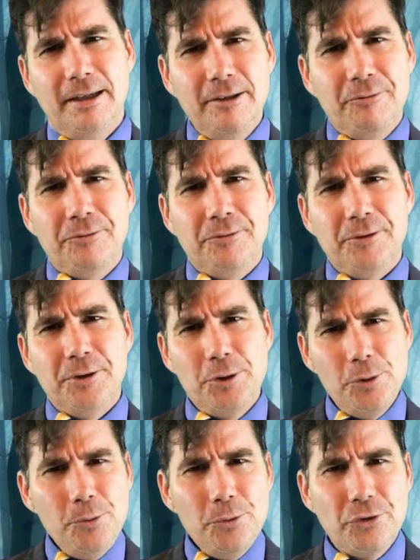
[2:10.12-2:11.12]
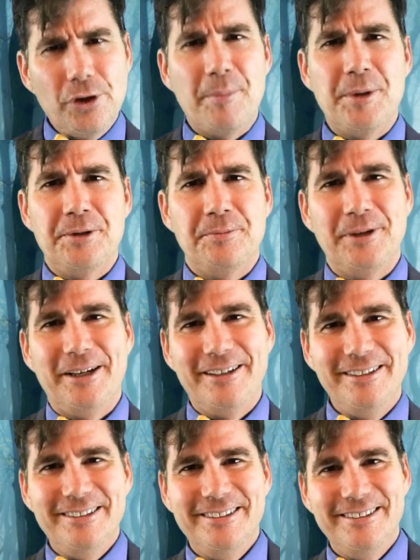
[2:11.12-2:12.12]
if you summoned
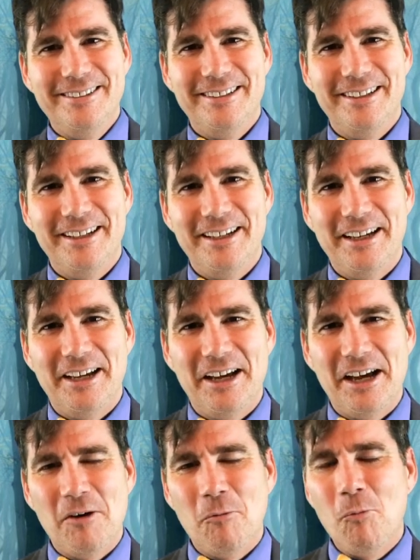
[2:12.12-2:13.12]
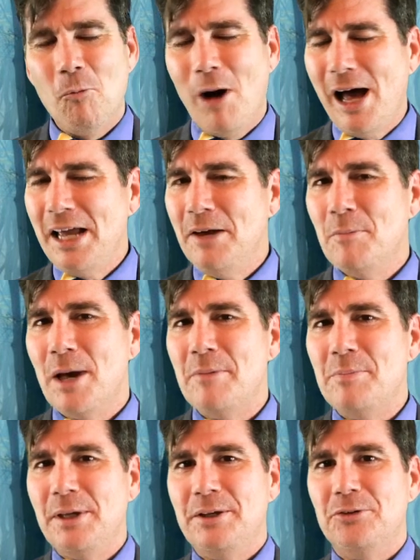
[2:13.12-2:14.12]
me, why am I
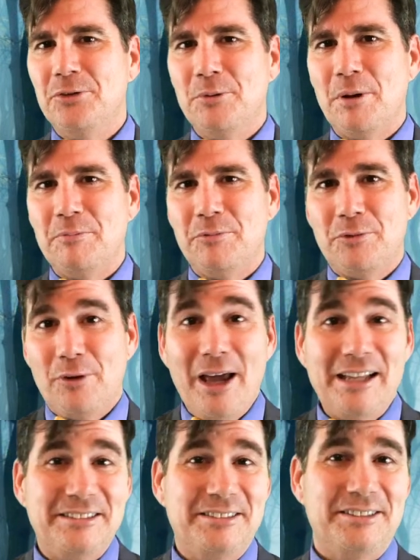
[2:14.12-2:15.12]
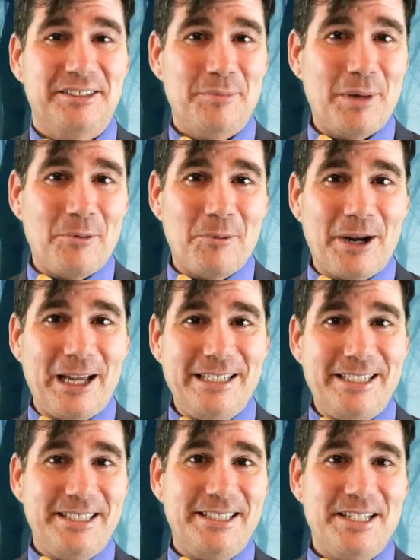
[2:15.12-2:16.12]
being so upfront about what I
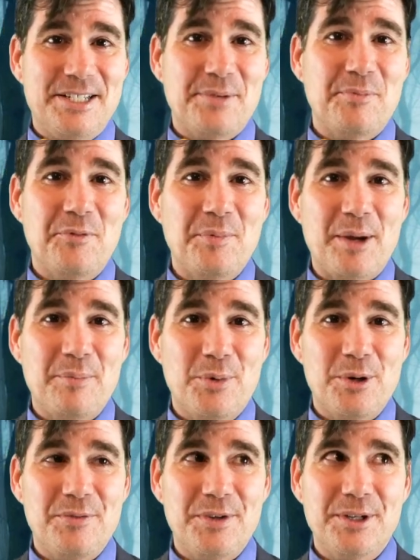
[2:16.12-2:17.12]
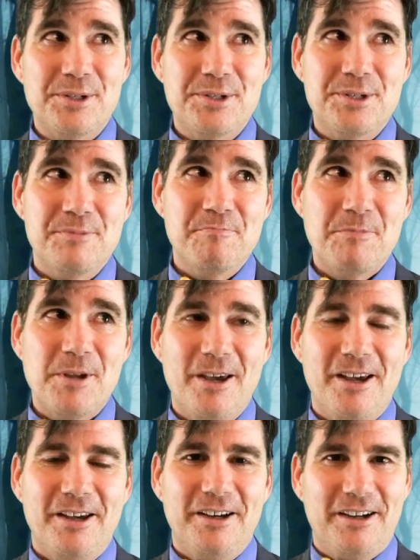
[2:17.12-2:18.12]
did to some of my previous
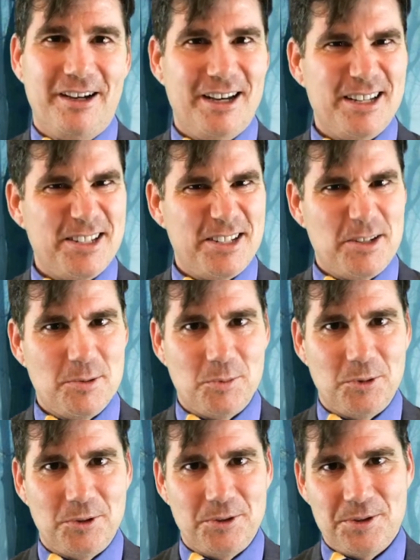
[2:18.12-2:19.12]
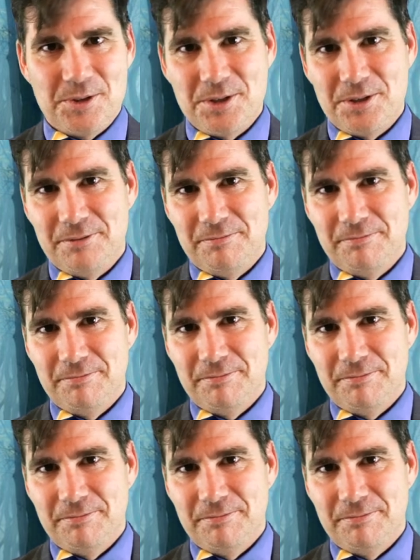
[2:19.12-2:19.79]
customers?